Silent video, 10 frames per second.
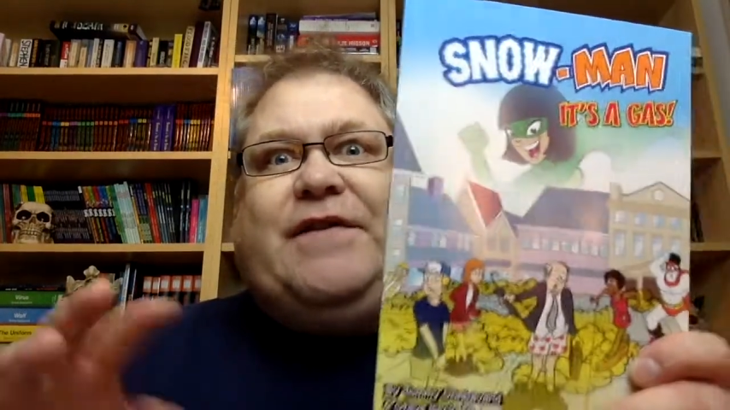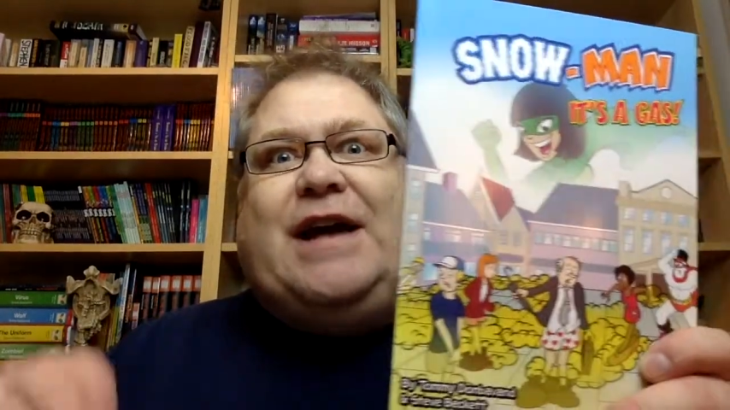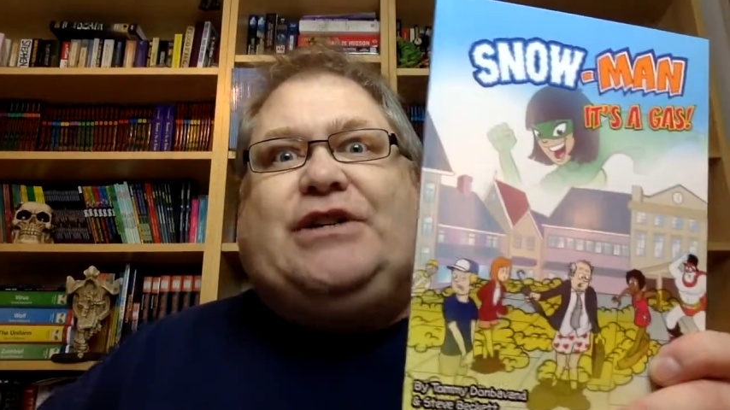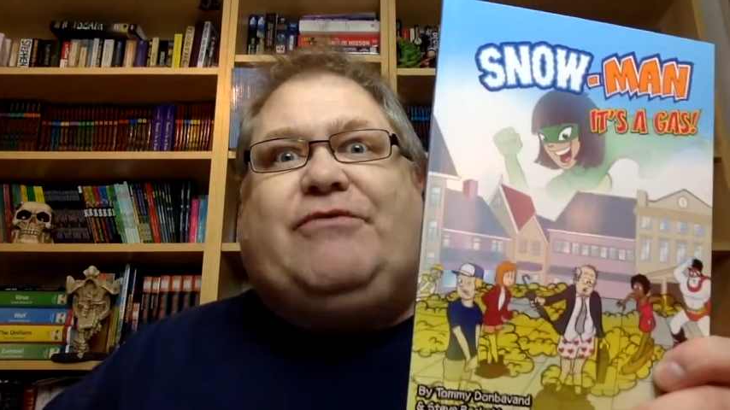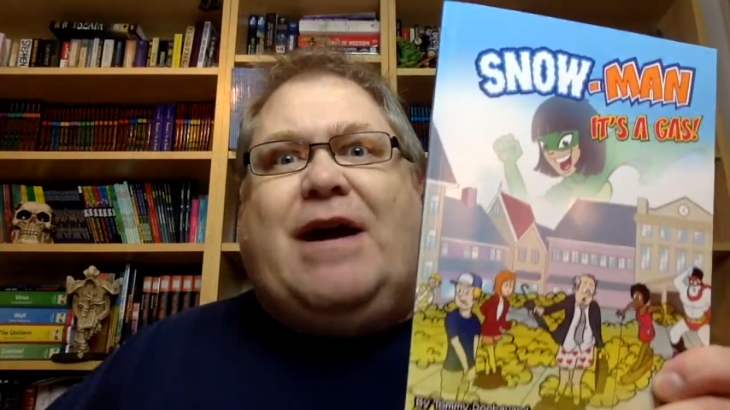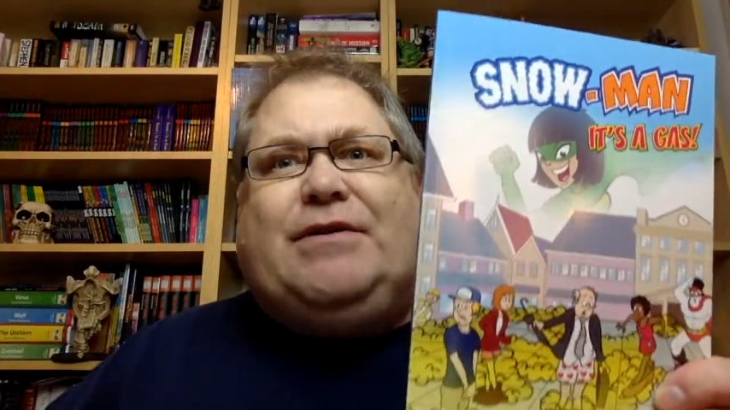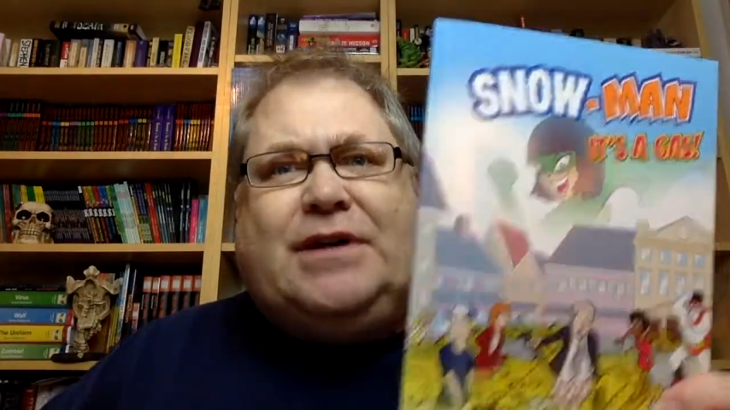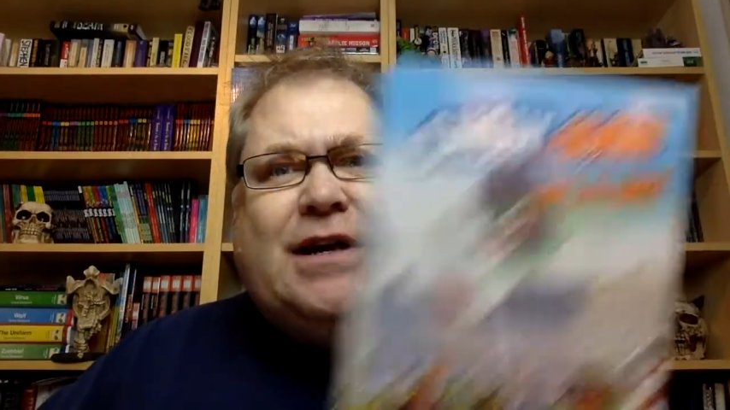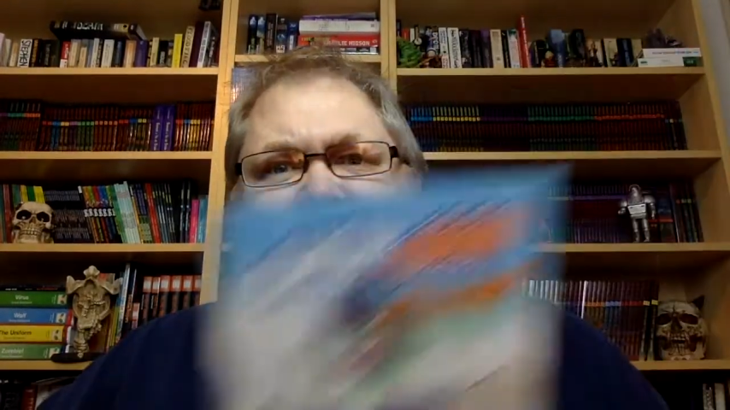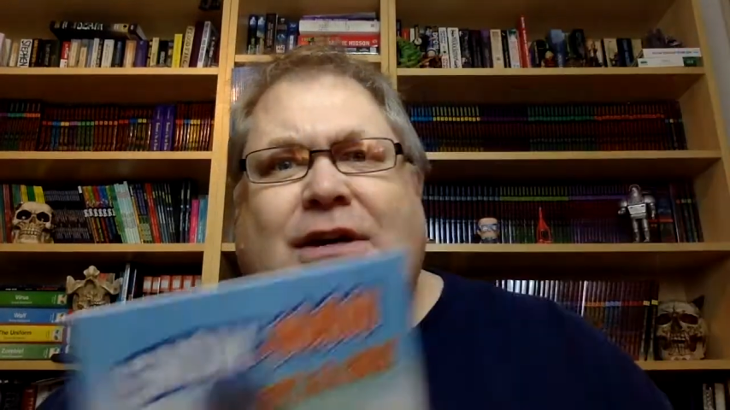gas around.
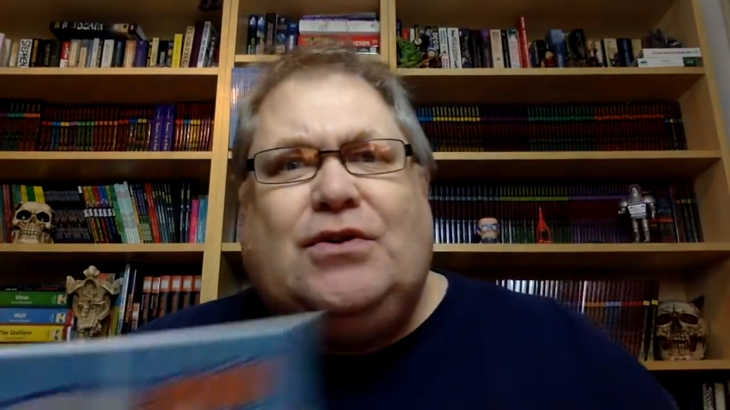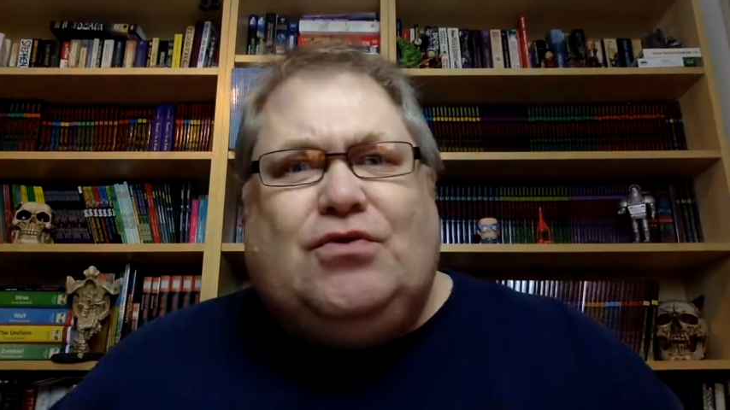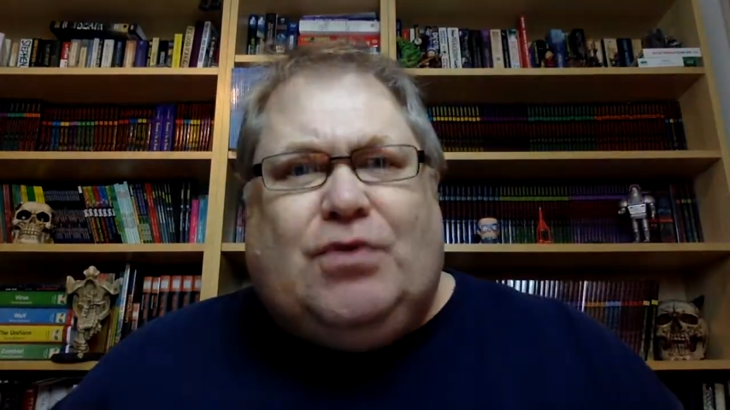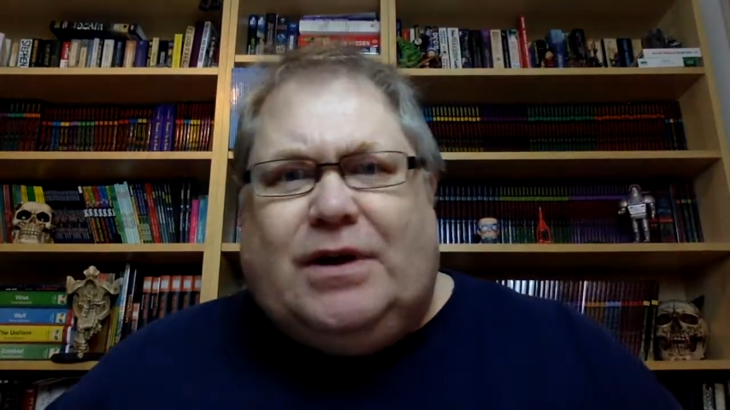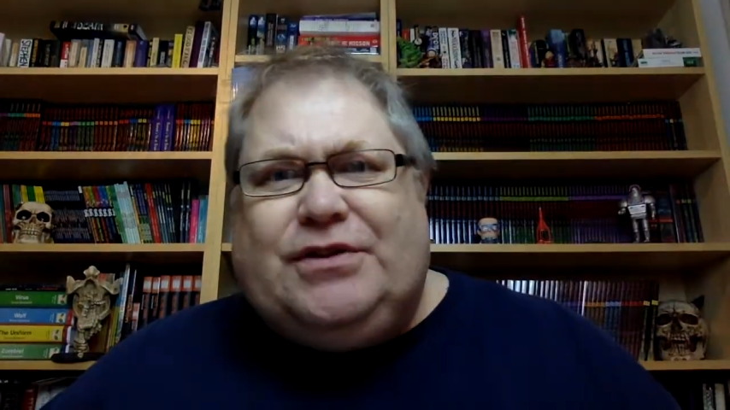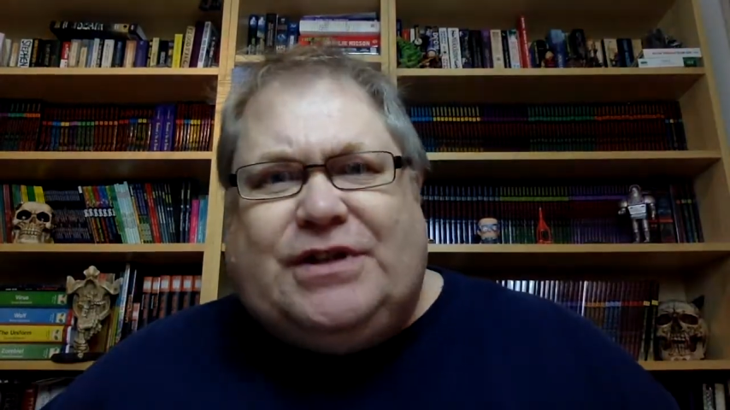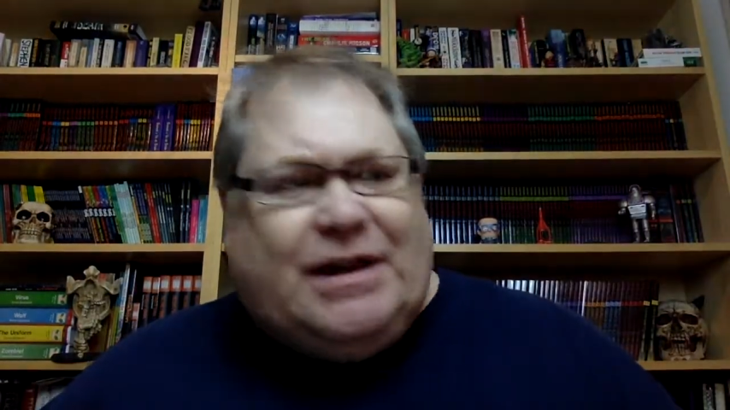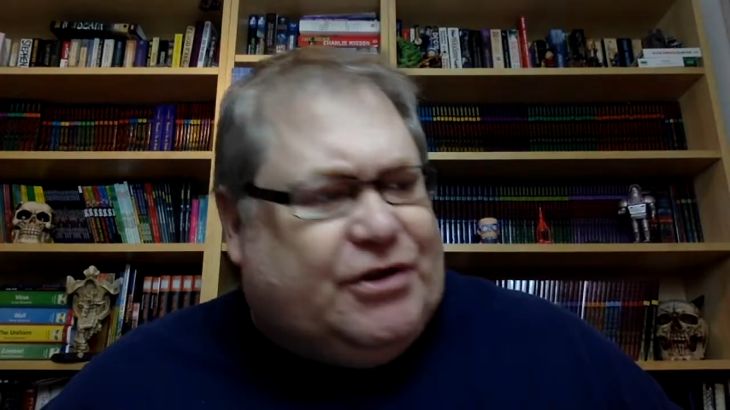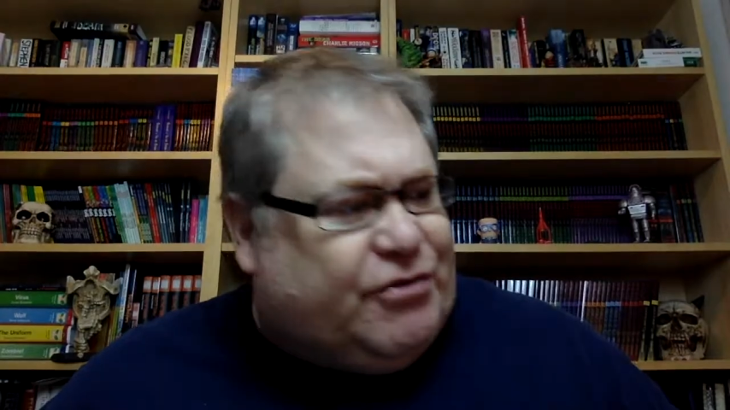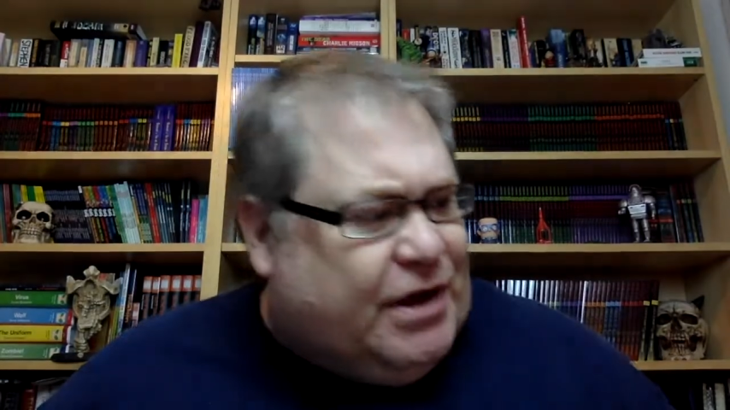Ooh, just
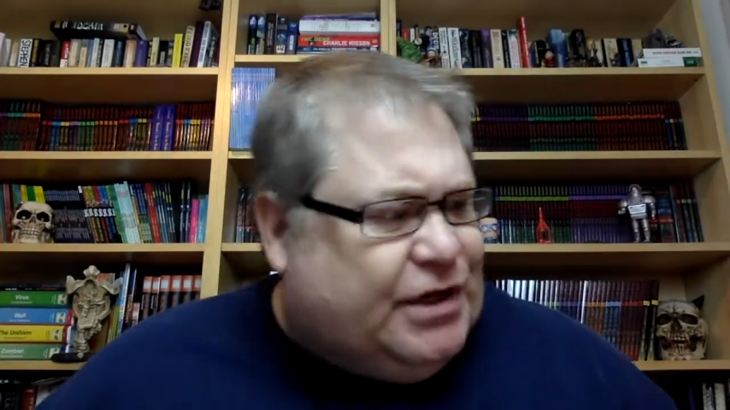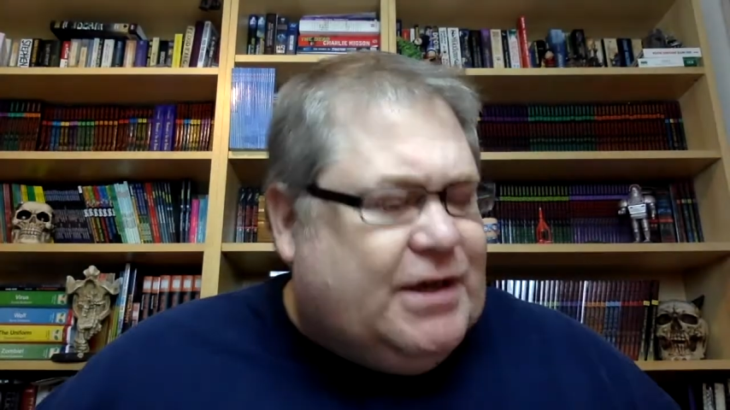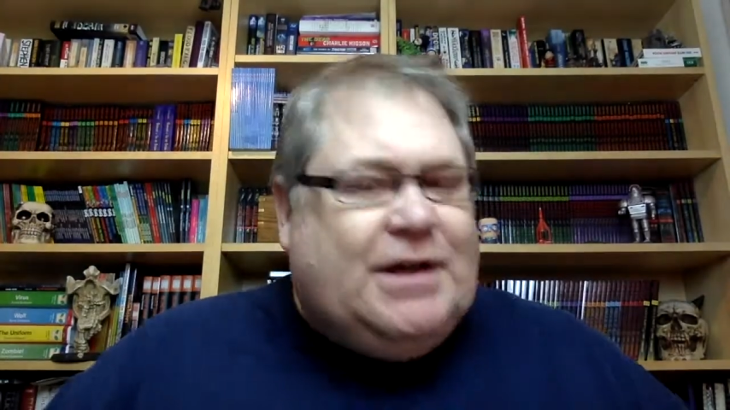sounds strange.